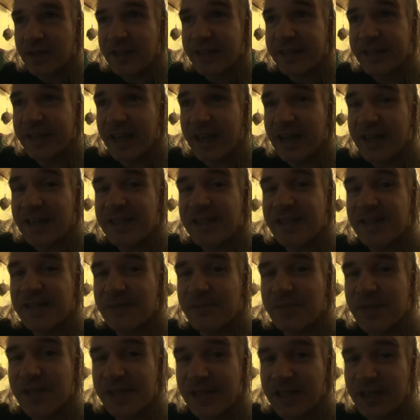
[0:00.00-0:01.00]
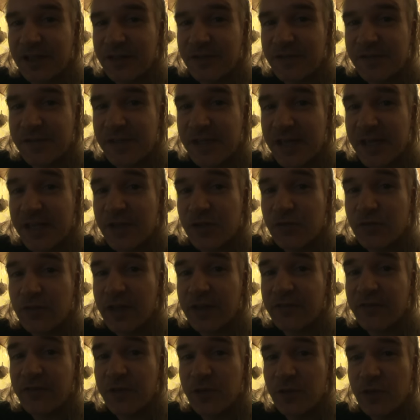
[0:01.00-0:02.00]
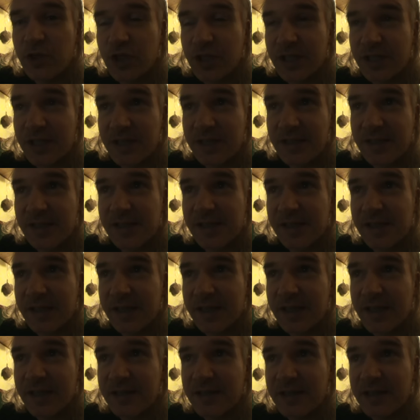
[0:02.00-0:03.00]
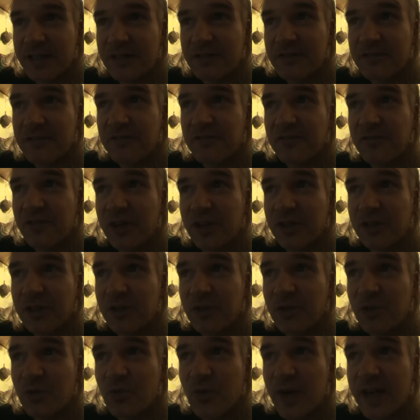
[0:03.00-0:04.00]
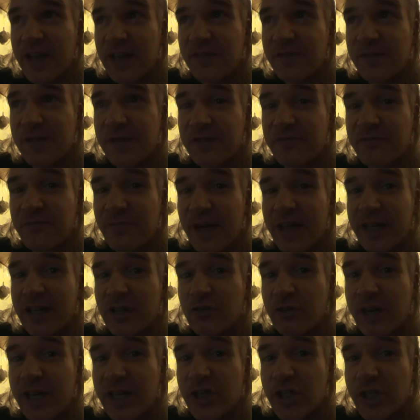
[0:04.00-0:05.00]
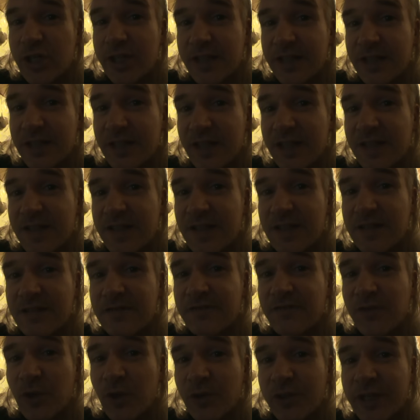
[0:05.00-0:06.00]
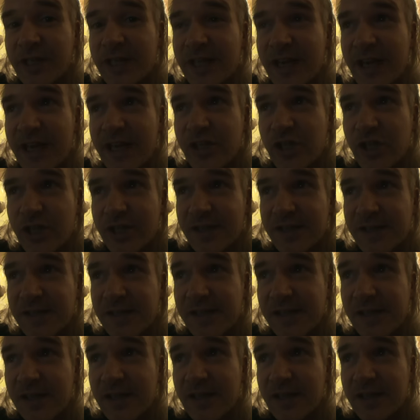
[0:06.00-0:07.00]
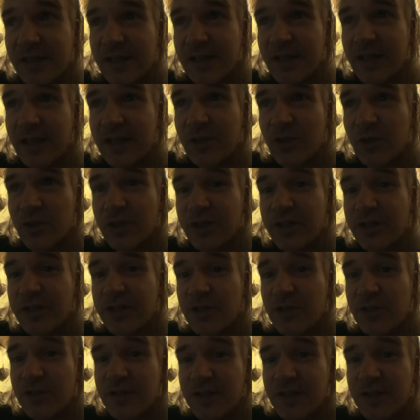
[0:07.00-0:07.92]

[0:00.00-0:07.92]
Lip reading: guise themselves as refugees and then follow waves of migration into foreign nations in order to do